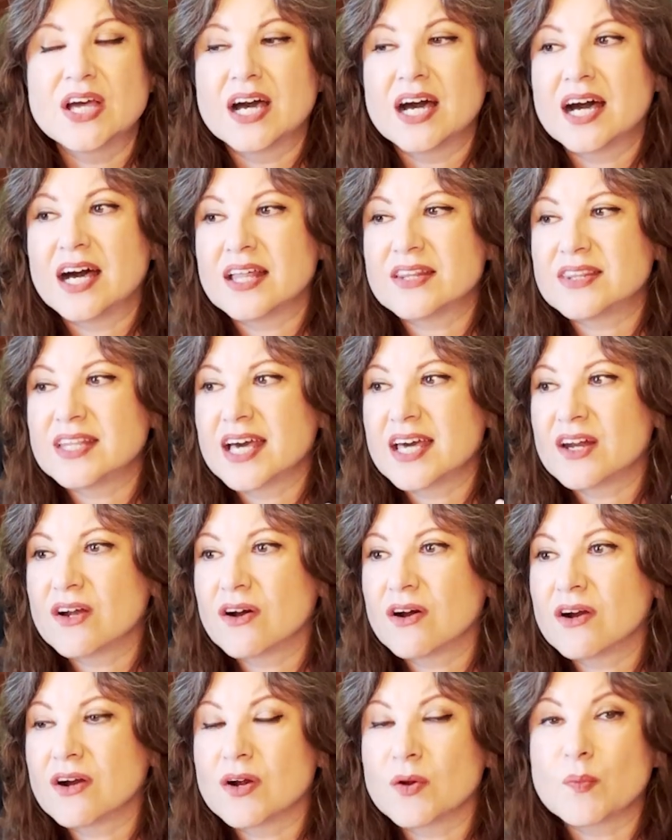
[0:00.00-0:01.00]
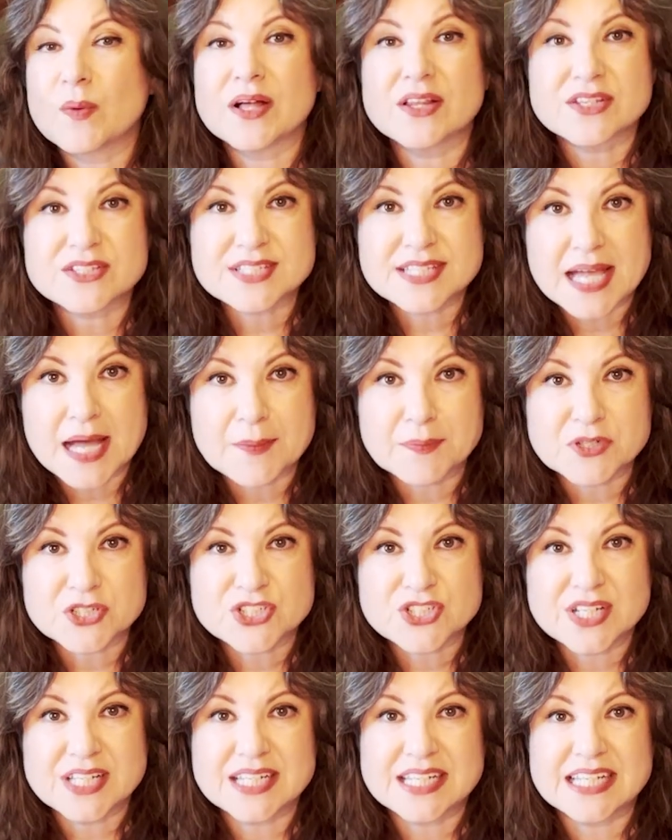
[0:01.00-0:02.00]
that are well
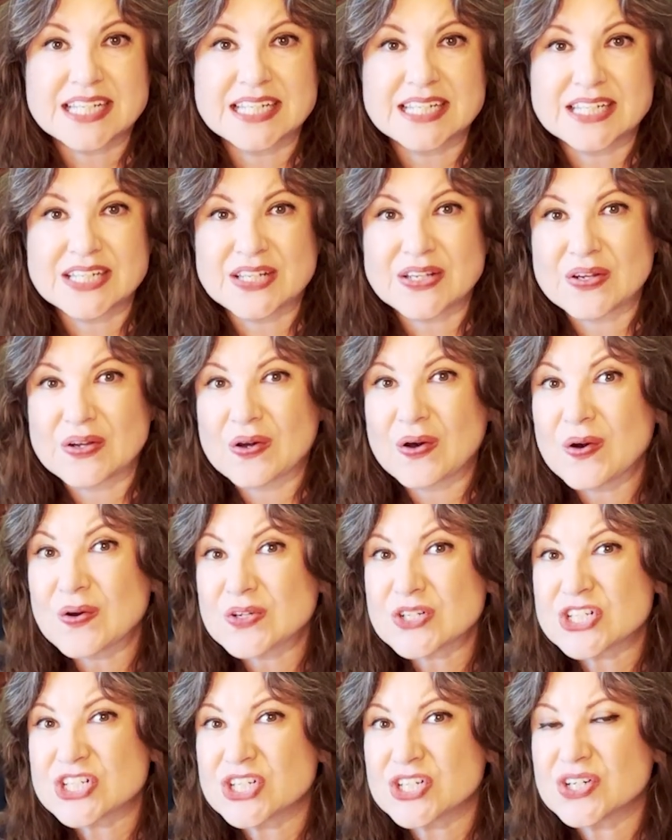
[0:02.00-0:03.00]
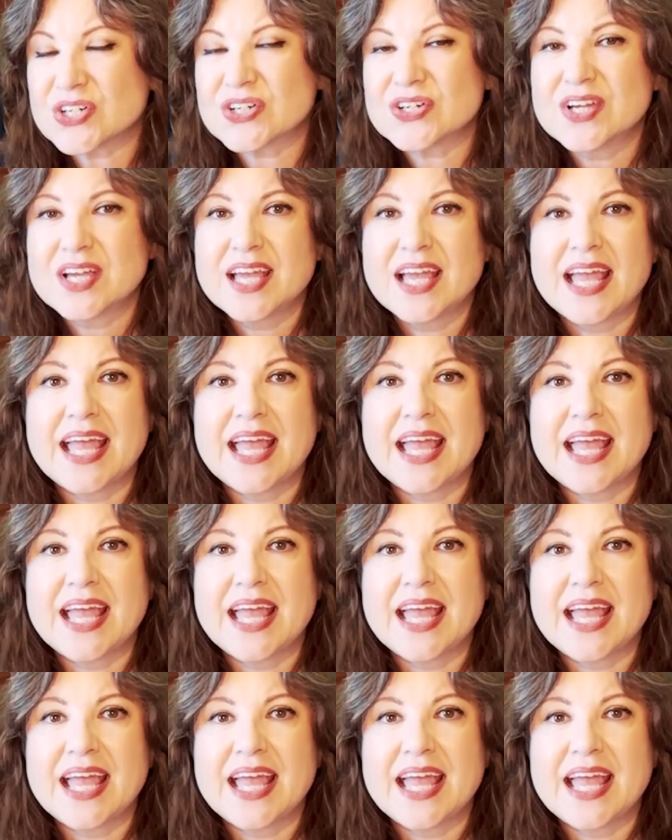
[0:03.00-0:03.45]
established in Indian culture